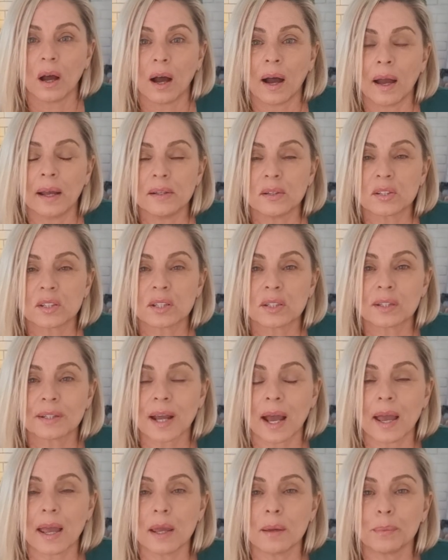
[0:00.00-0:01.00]
A
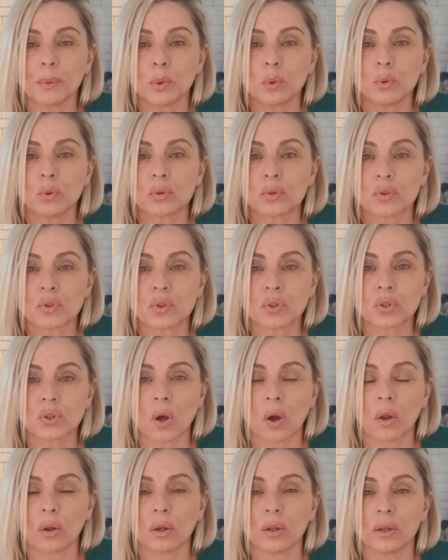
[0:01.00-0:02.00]
stable,
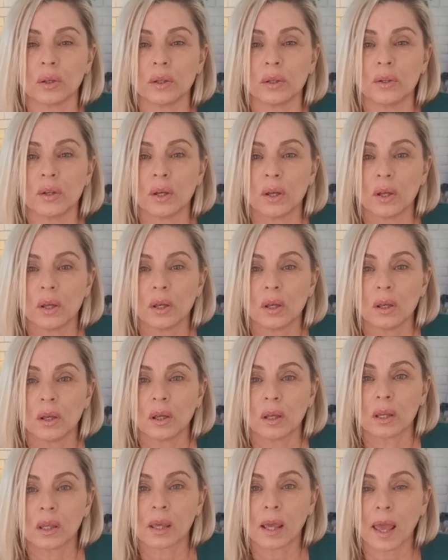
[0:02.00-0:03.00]
solid,
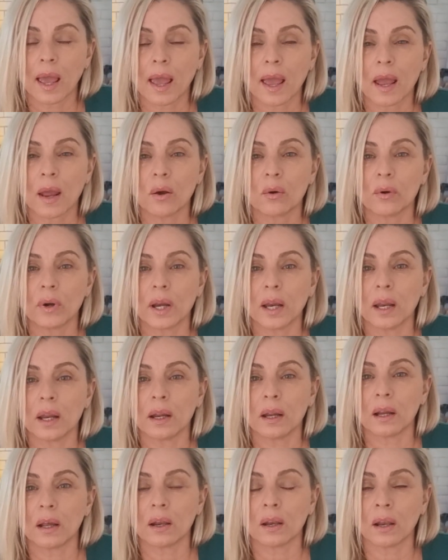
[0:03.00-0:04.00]

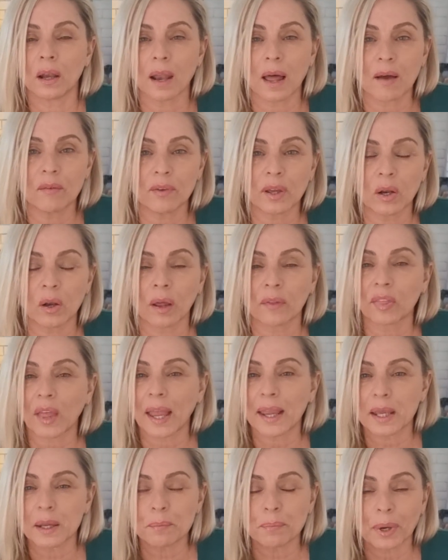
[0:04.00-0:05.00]
caring, loving, like
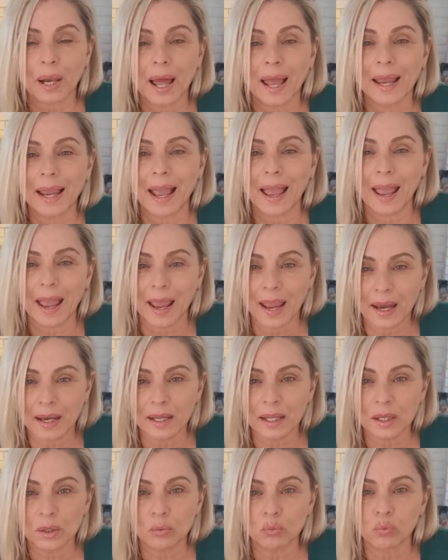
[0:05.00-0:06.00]
they can play
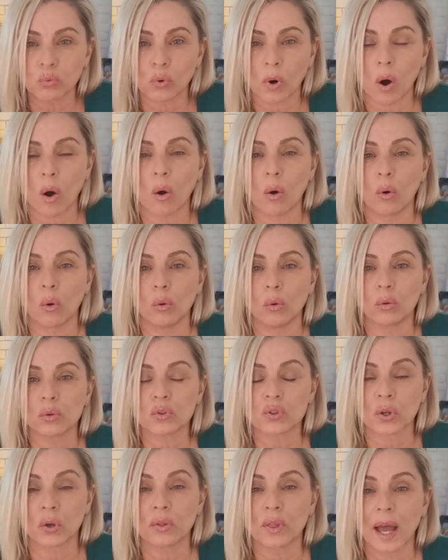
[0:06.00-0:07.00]
any role.
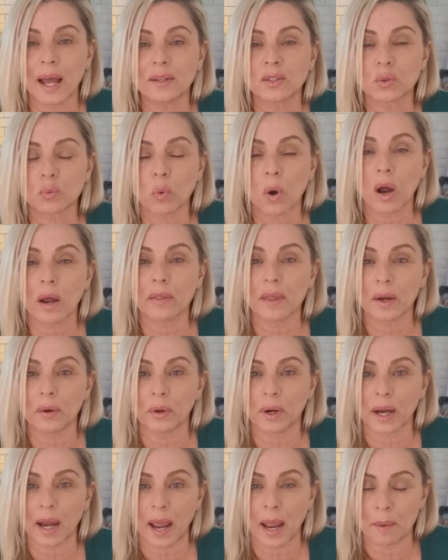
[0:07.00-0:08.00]
So that's why they're
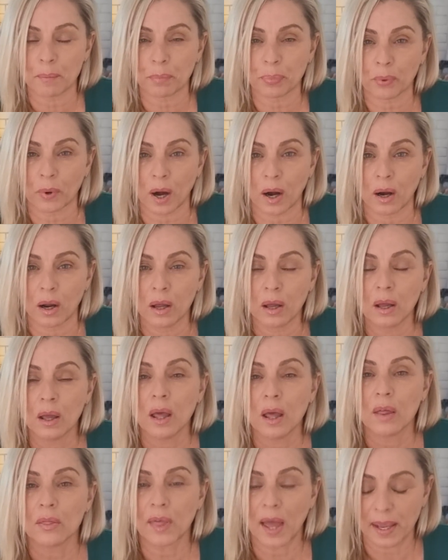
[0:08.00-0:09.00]
an emperor.
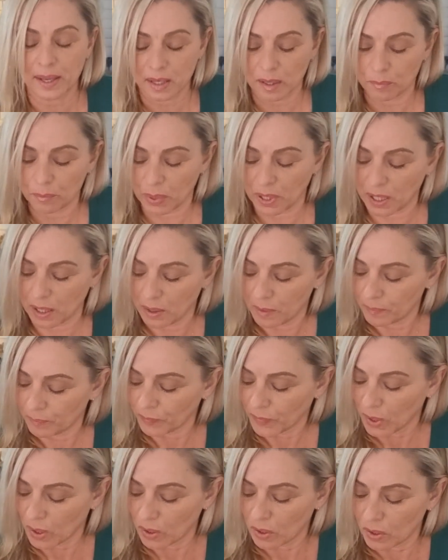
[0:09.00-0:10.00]
They can be
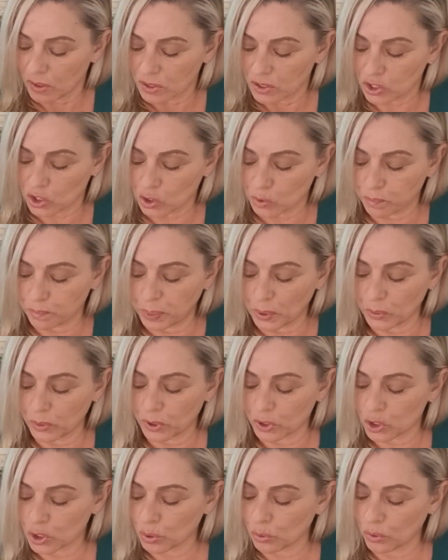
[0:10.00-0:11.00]

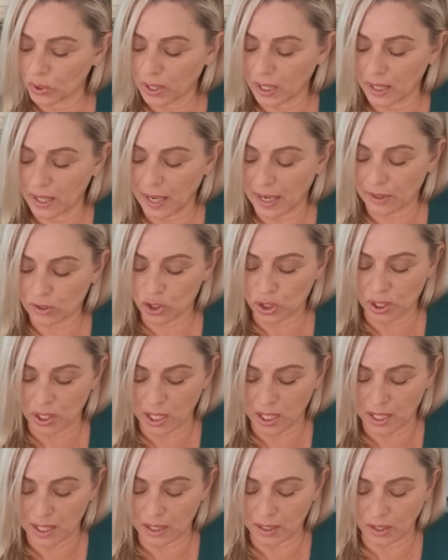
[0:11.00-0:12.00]
spiritual connection
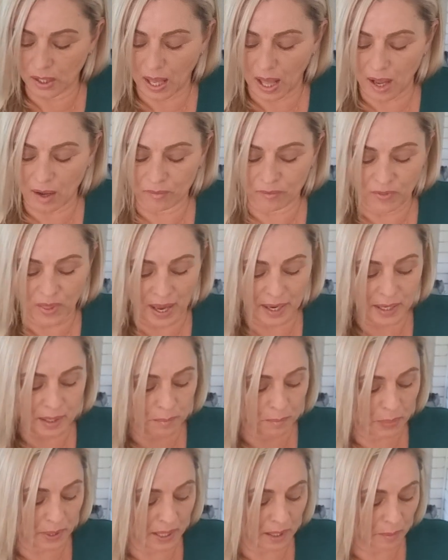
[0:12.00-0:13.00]
and in love. They
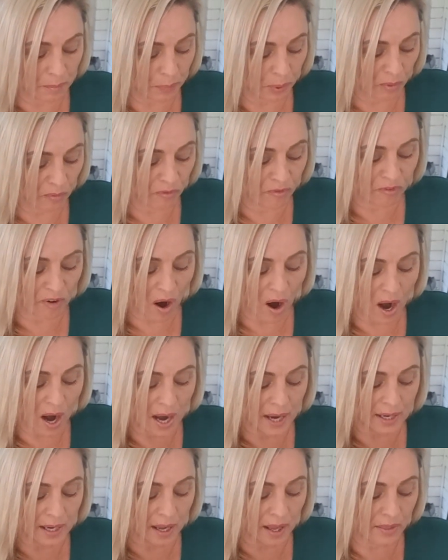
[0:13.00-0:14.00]
can be a
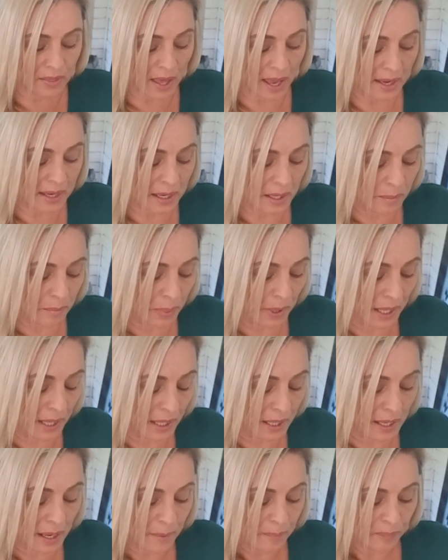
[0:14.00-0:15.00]
provider. They can
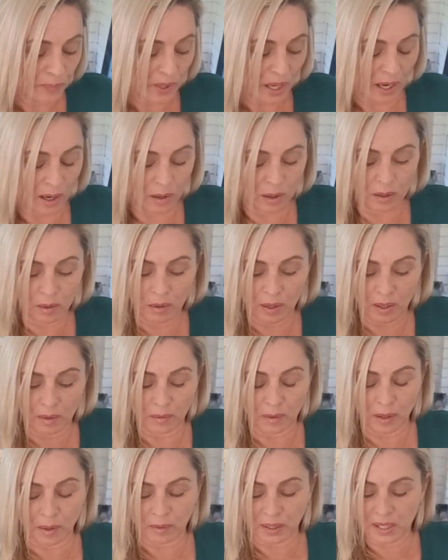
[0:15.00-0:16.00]
be
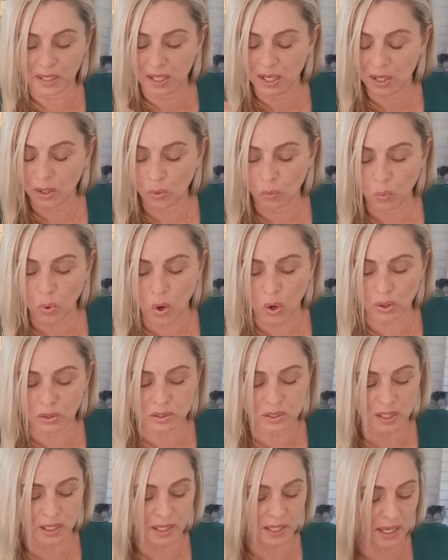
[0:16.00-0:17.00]
a King of
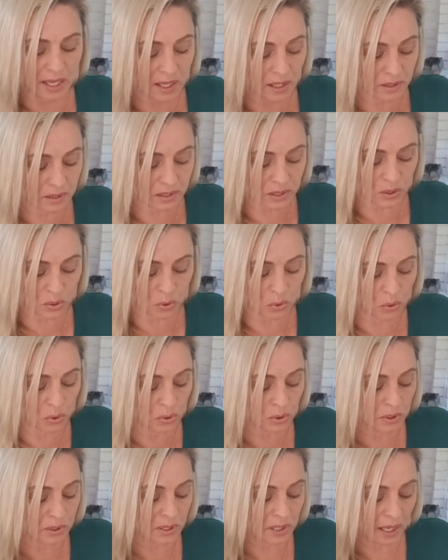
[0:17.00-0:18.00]
Wands, a King of
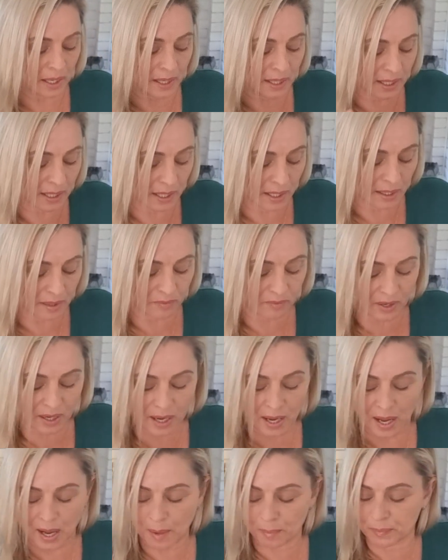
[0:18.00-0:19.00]
Swords, a King of
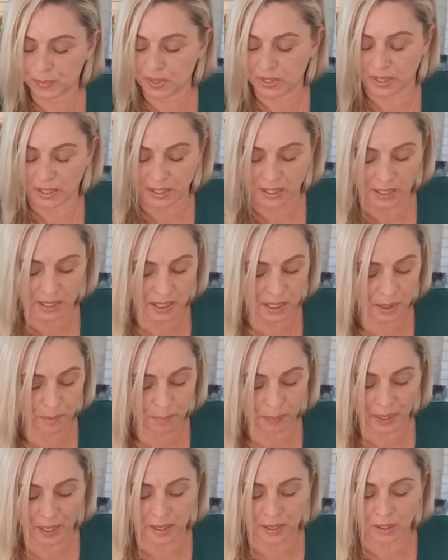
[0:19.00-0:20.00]
Cups, a King
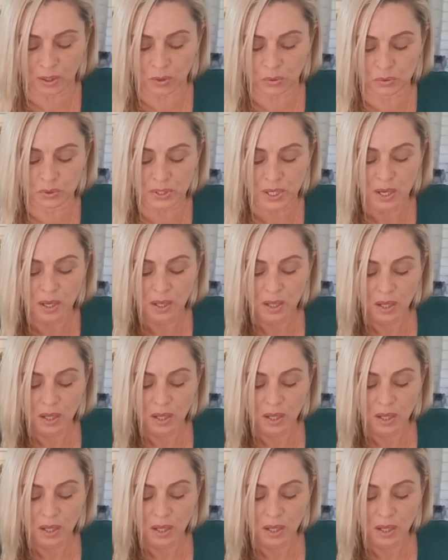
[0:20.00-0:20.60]
of Pentacles.